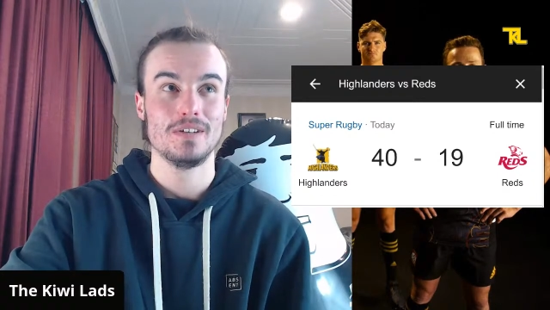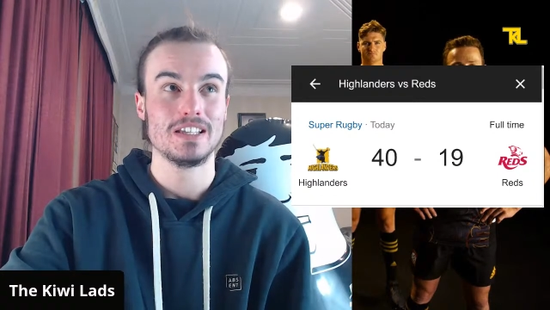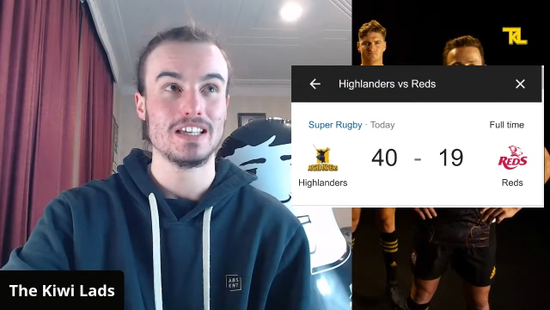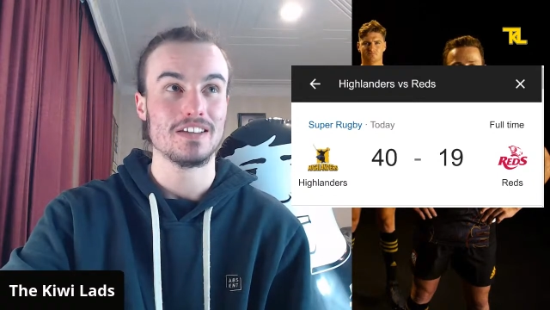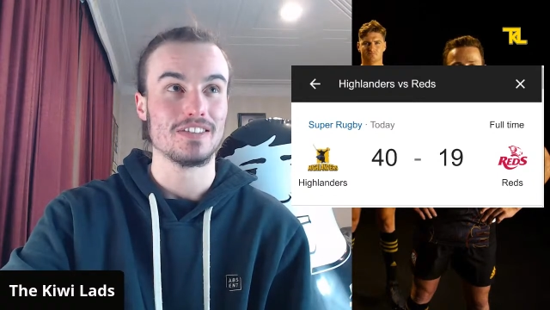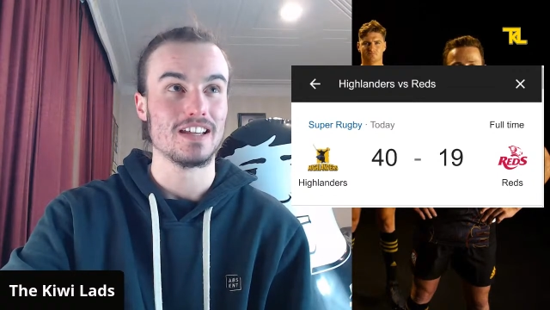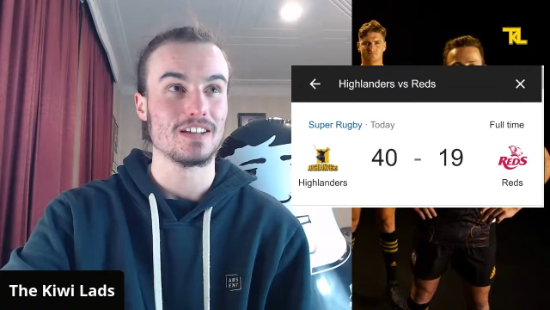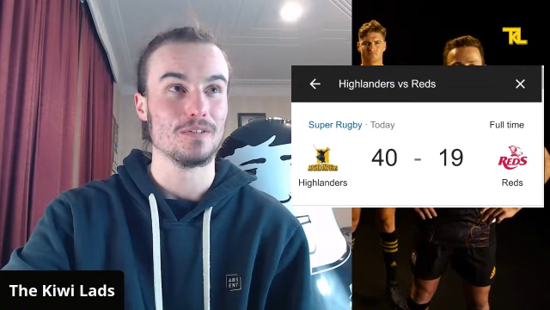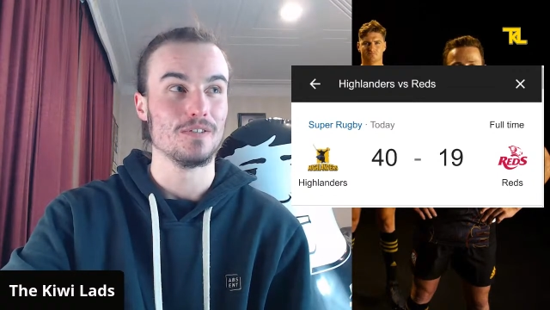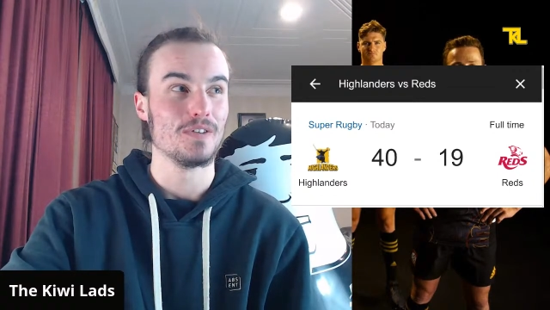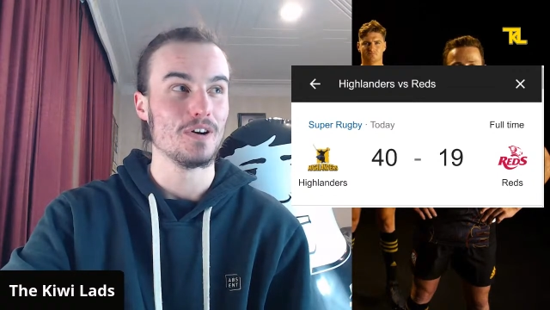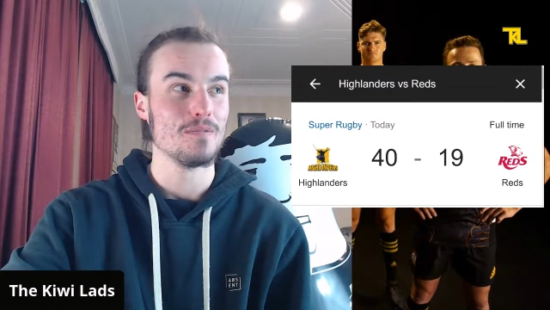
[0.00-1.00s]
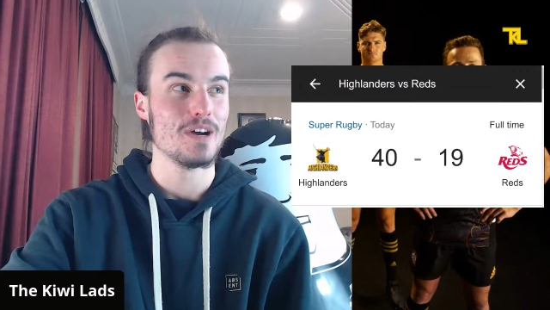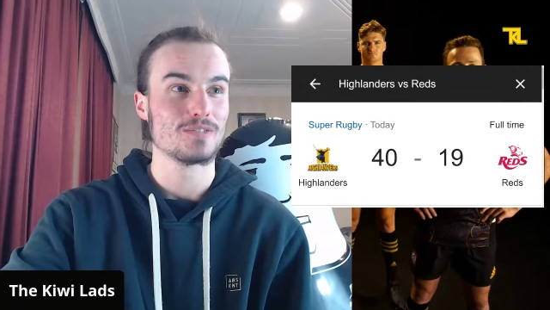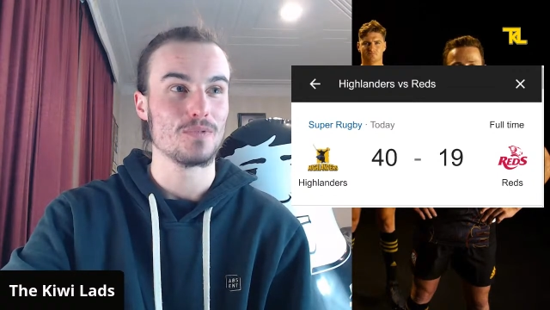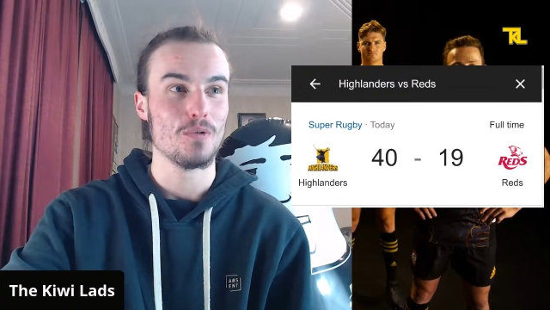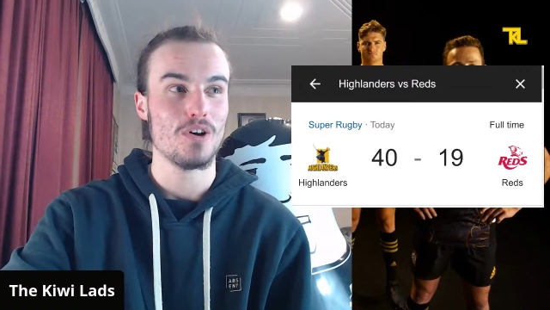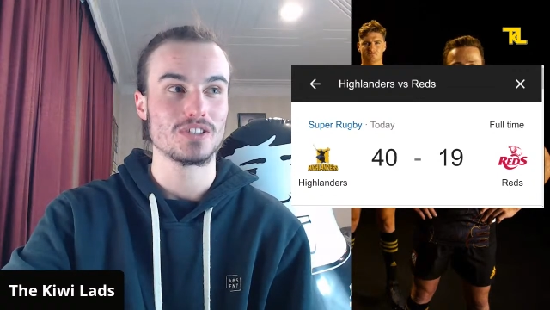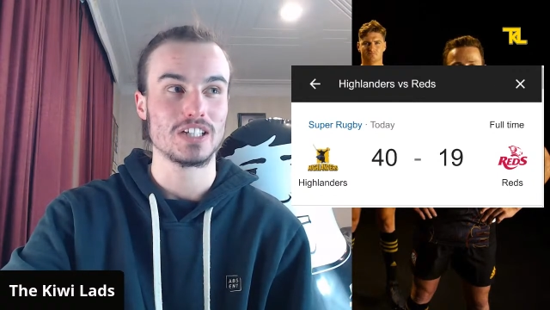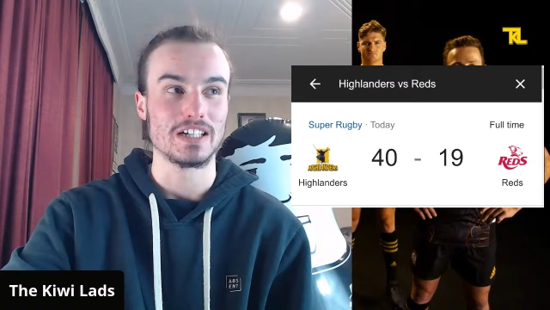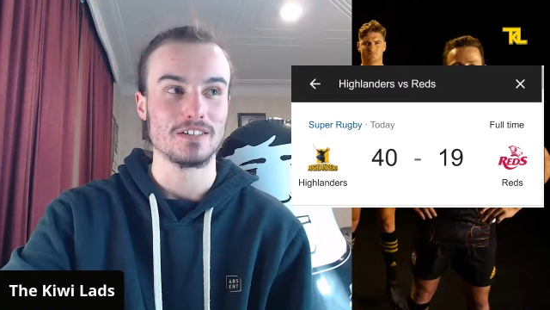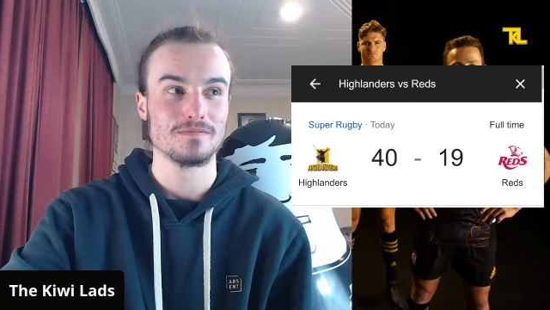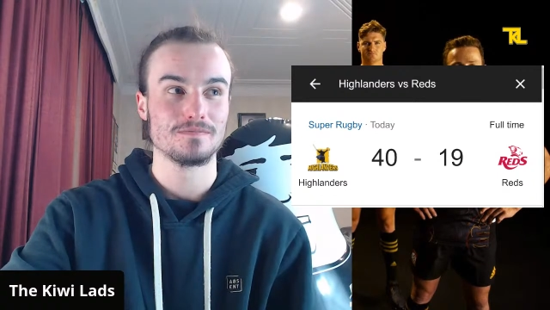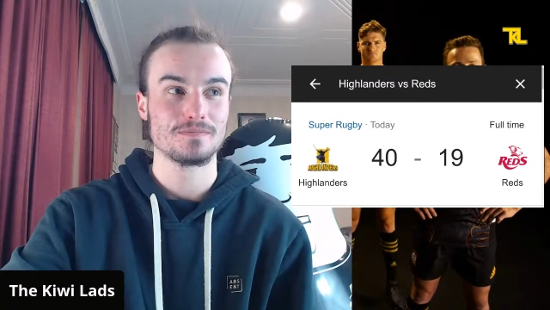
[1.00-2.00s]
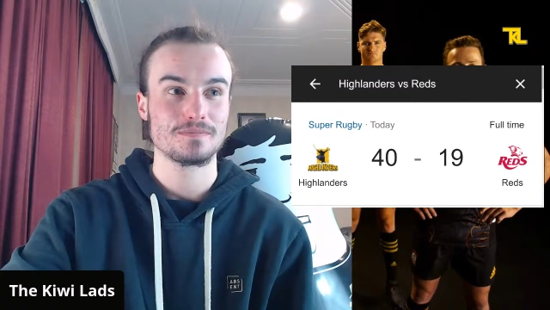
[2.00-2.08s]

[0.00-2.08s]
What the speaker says: But yeah, thank you all very much for watching.